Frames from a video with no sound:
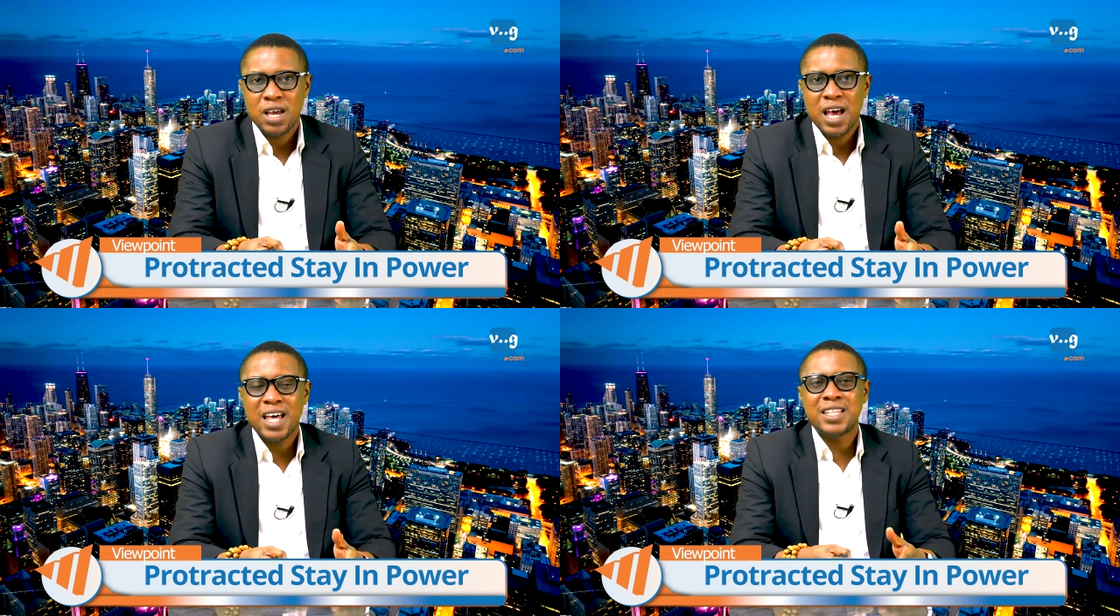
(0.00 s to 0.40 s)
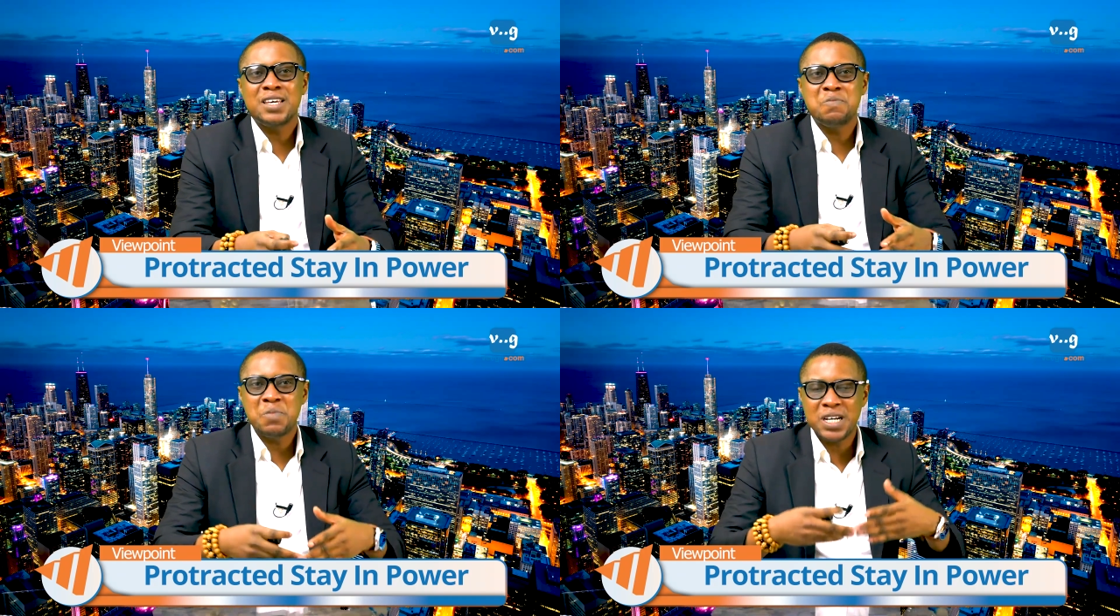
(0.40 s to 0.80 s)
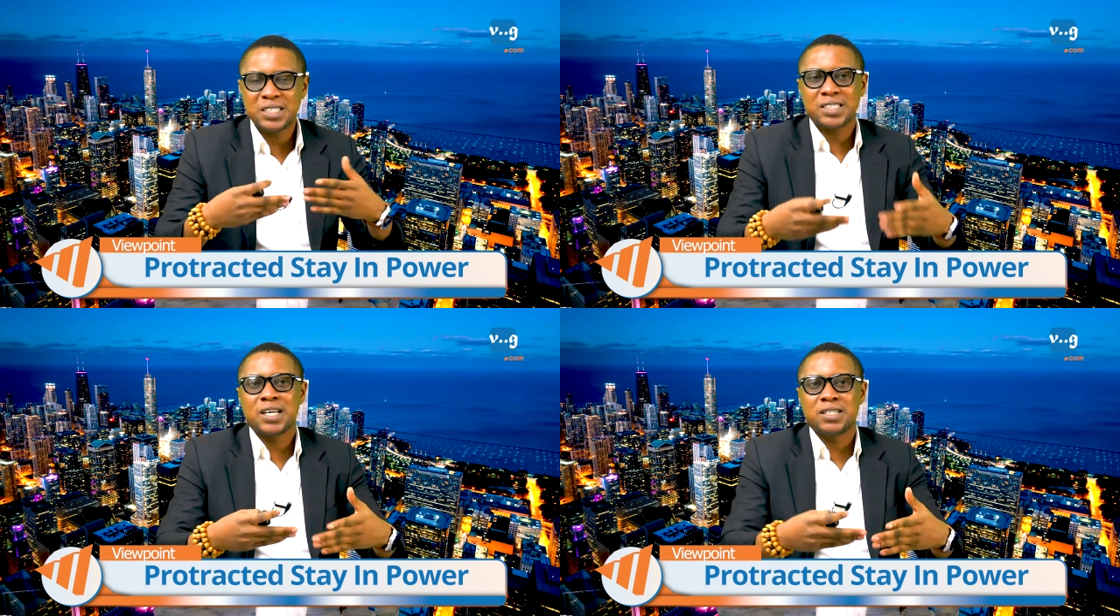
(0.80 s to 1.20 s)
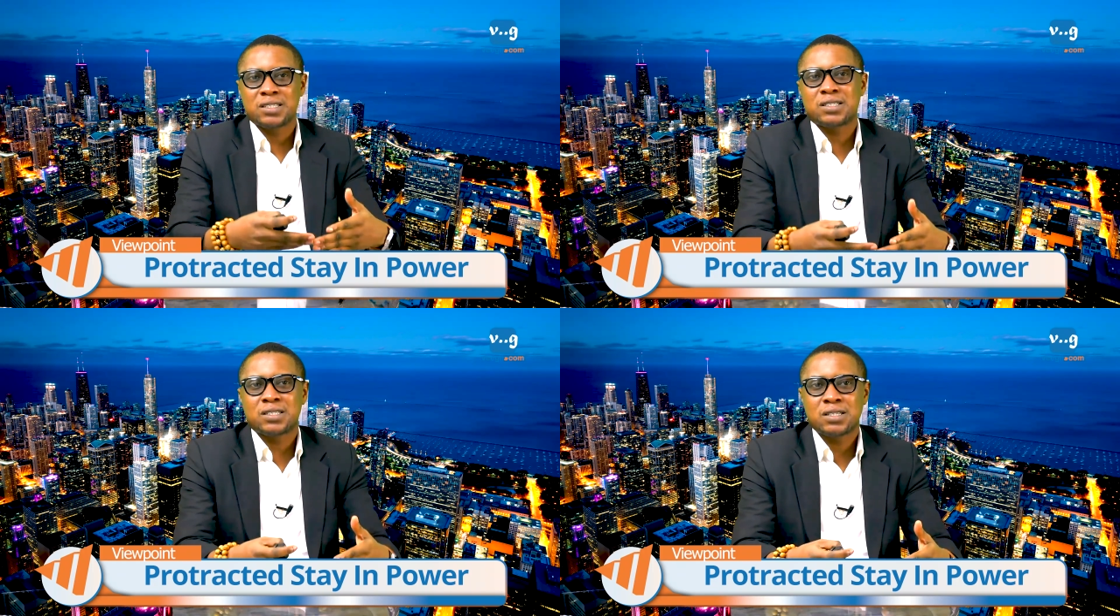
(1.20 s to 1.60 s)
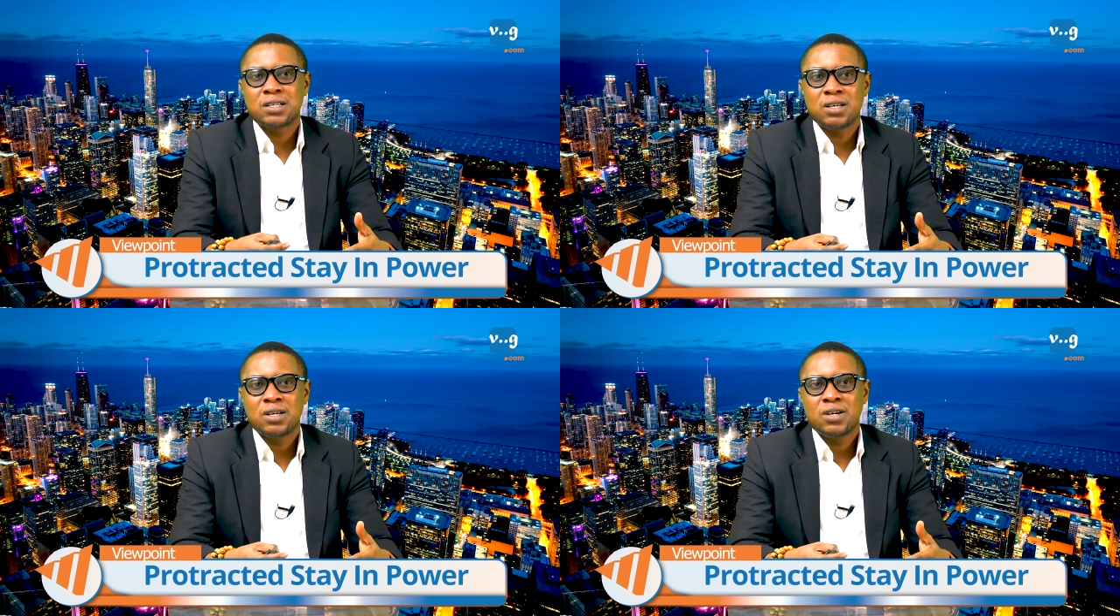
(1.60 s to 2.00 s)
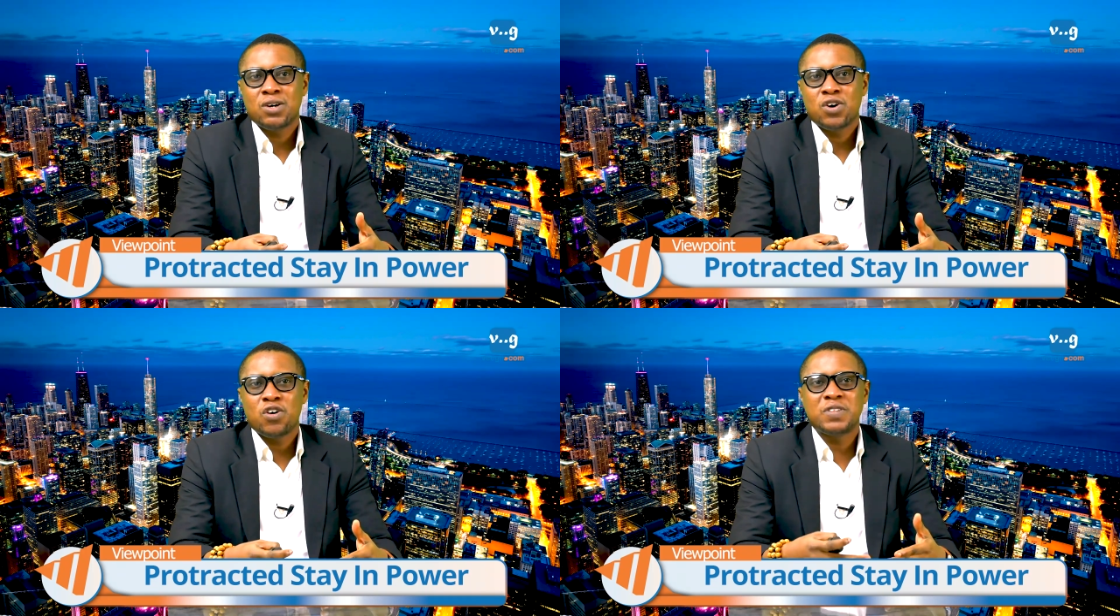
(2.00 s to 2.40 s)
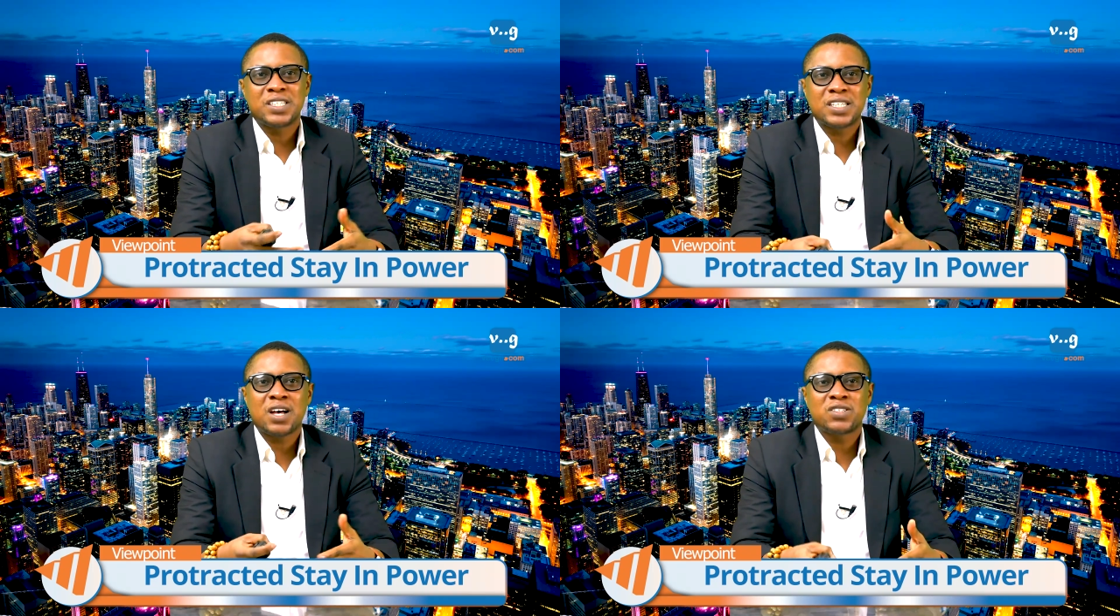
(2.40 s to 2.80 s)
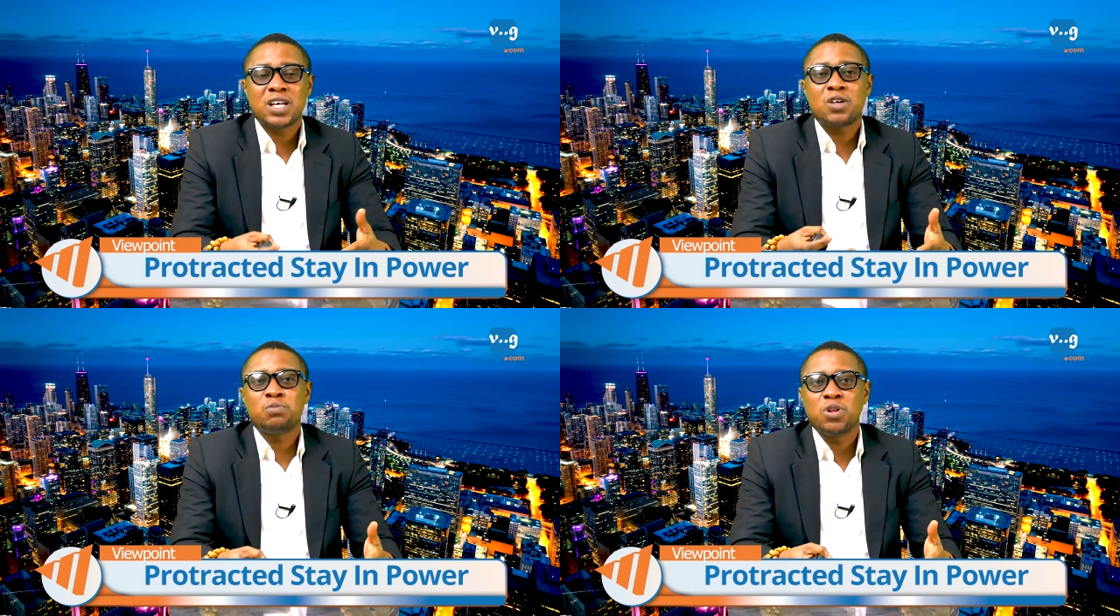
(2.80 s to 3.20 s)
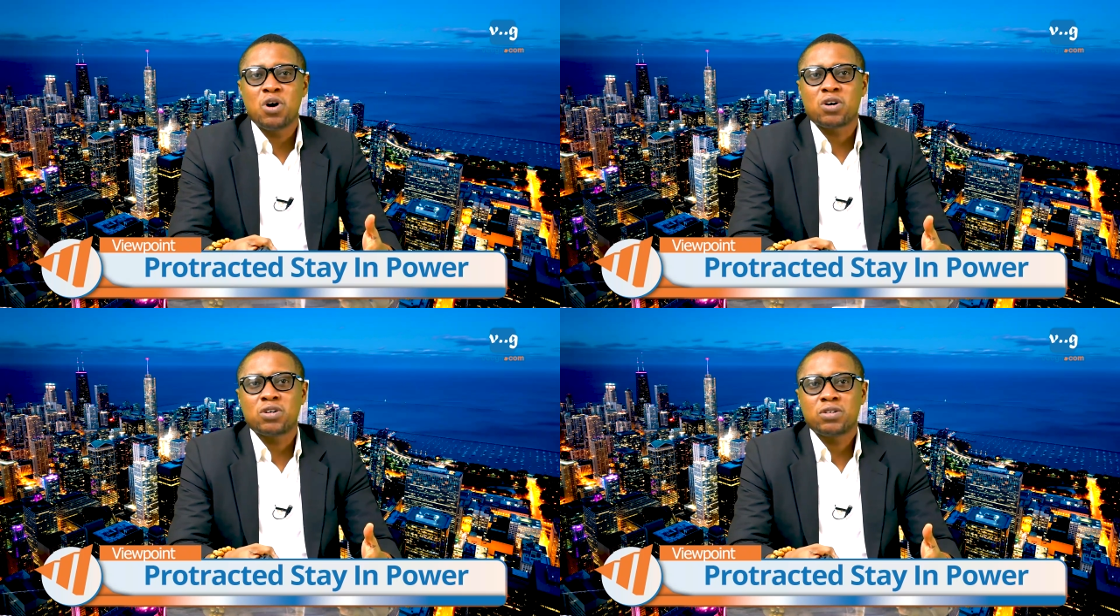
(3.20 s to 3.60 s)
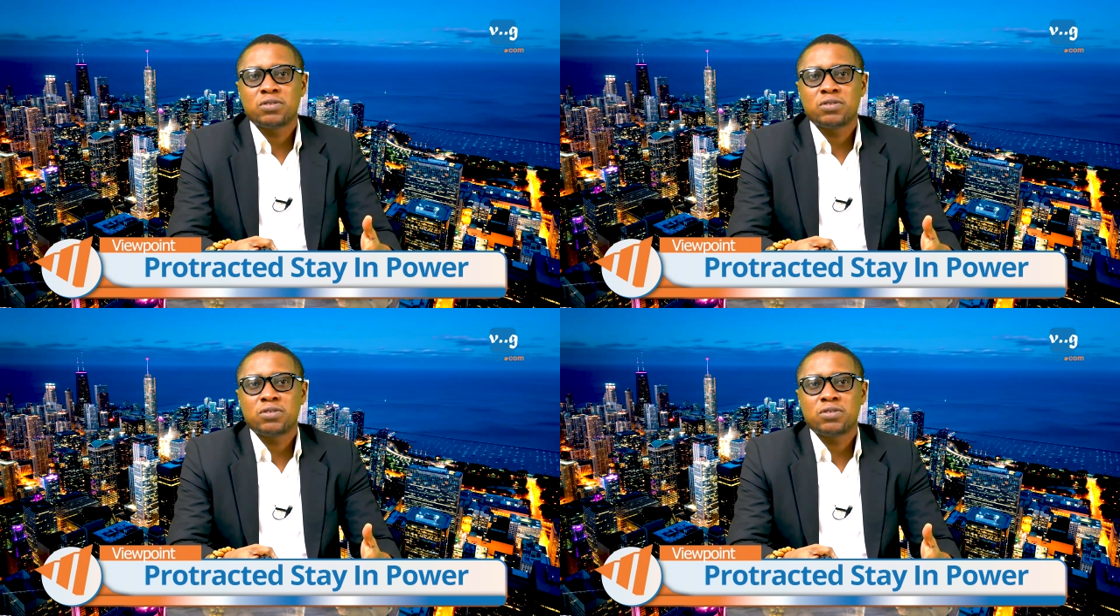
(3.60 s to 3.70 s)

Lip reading: and the emergence of the South-South bloc.